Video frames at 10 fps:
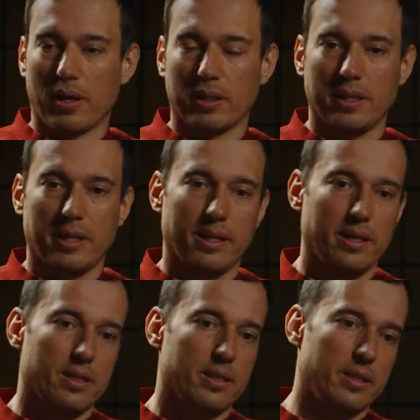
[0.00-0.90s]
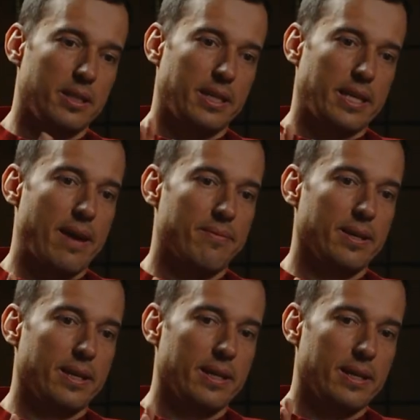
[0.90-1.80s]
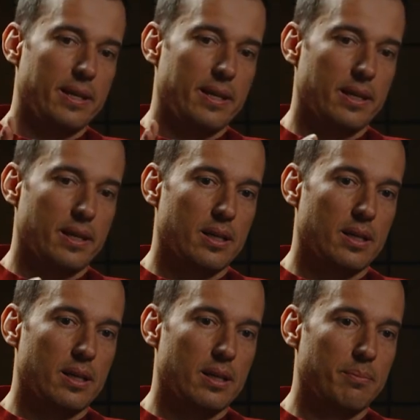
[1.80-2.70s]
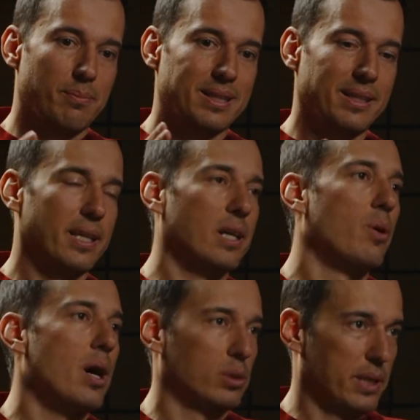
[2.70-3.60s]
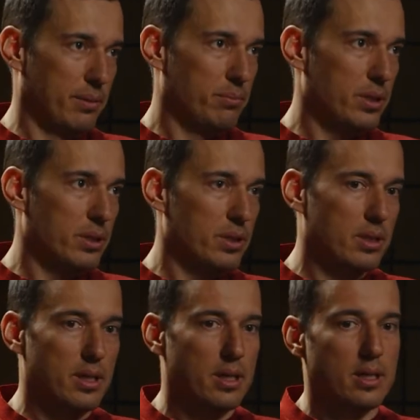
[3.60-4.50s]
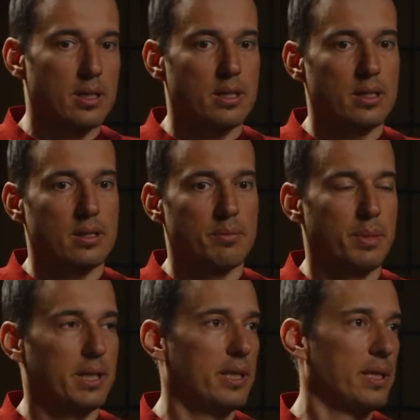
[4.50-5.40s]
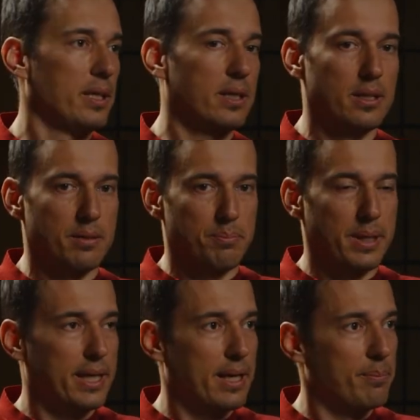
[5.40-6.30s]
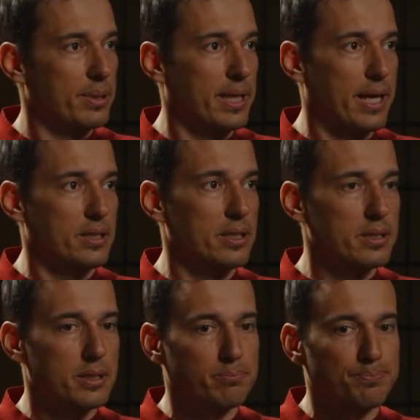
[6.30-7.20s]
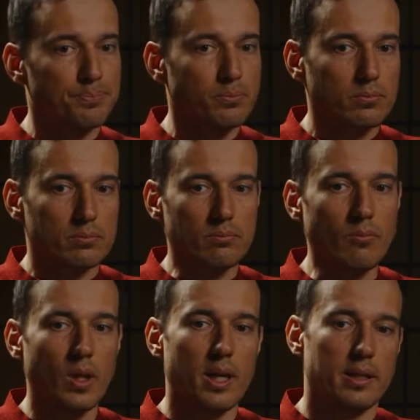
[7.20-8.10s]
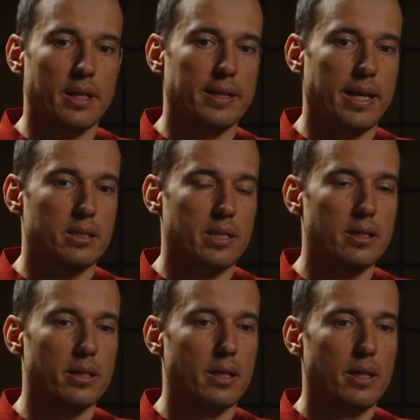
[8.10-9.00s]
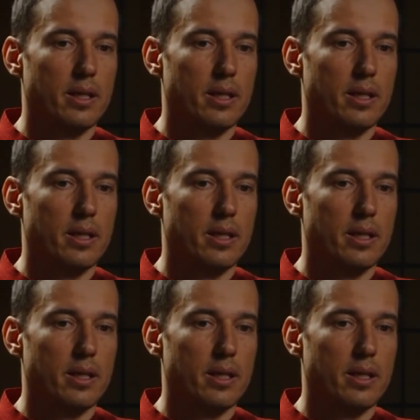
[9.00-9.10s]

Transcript: part is having material outcomes, meaning big company exits. And that exit,